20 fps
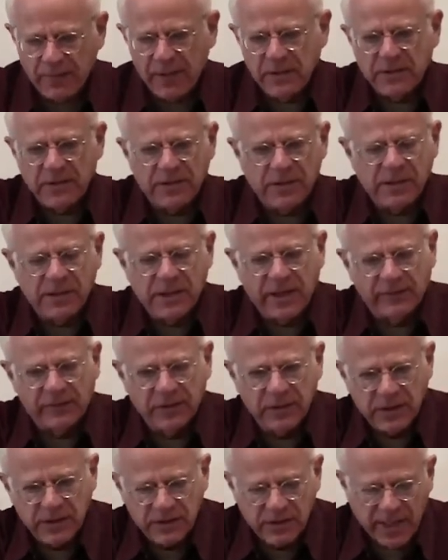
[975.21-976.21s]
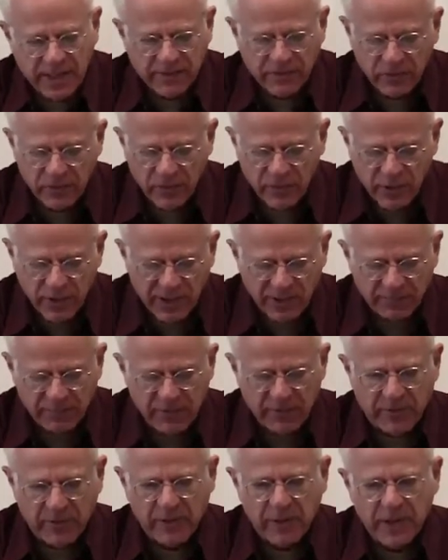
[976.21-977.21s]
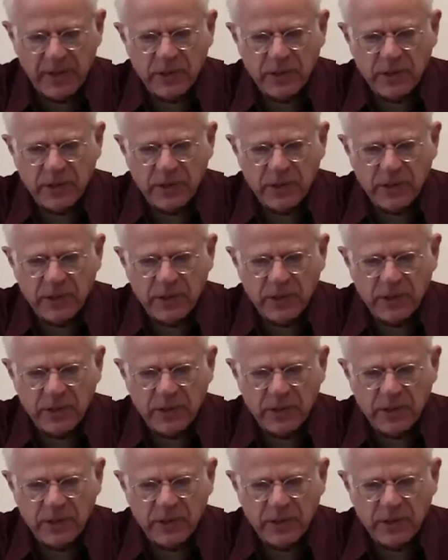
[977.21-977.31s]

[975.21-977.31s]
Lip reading: into the 70s, that 30-year period.